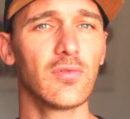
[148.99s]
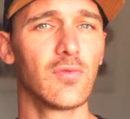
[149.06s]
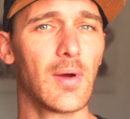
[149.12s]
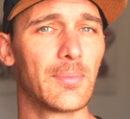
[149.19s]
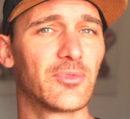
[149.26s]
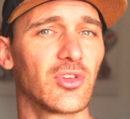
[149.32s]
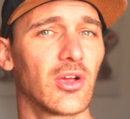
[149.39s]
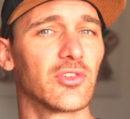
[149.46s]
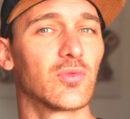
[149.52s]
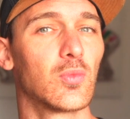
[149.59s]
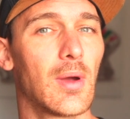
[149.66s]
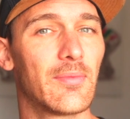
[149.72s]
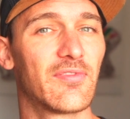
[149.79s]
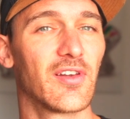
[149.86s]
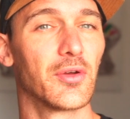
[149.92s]
of websites
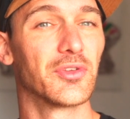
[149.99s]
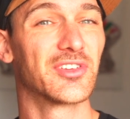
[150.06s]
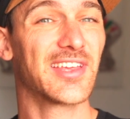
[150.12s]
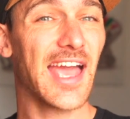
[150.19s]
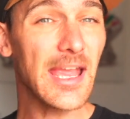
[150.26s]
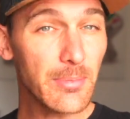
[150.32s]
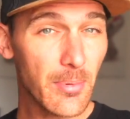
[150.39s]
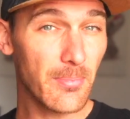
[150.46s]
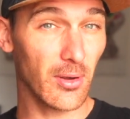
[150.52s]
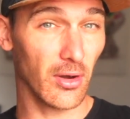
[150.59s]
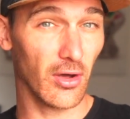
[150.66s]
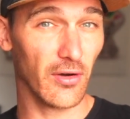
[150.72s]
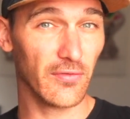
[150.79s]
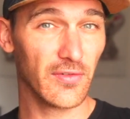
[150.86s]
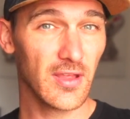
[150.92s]
Webflow is
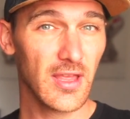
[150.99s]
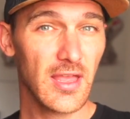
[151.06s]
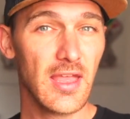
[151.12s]
capable of,